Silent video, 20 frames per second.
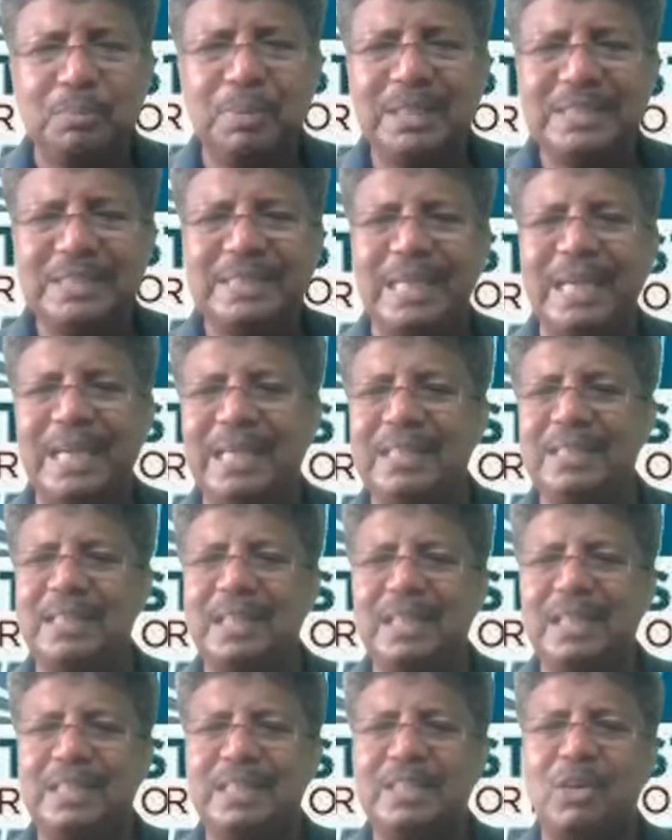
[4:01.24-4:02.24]
by saying
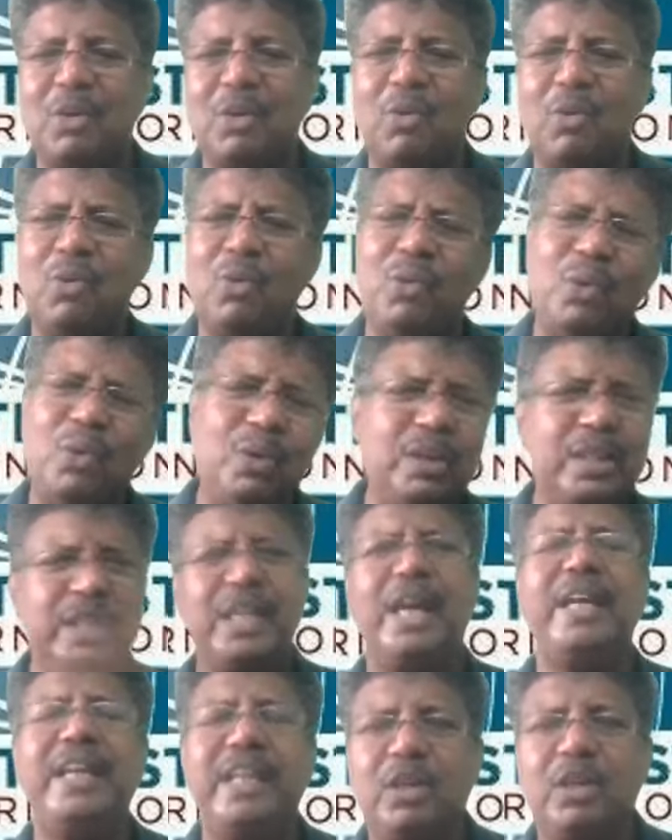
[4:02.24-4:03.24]
that all
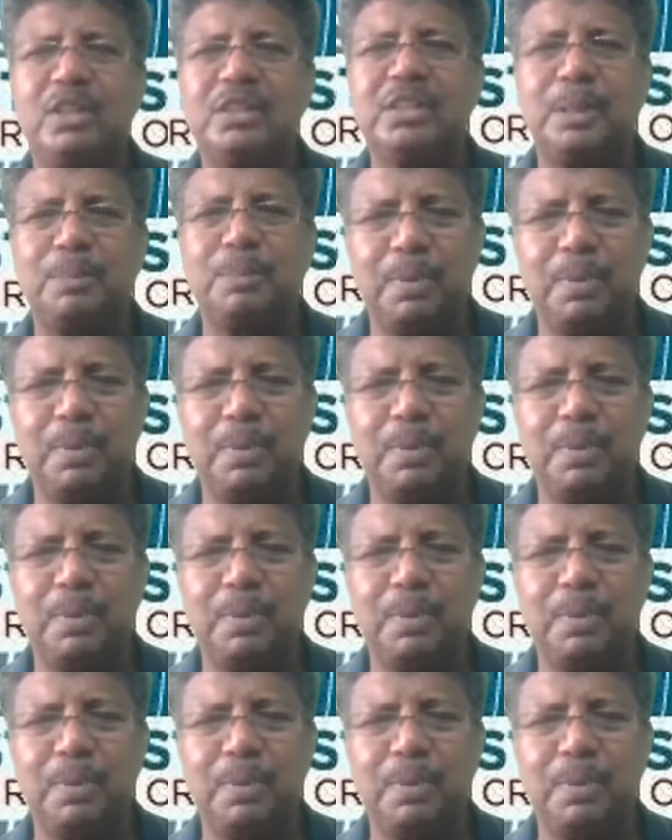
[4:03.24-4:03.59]
the ideas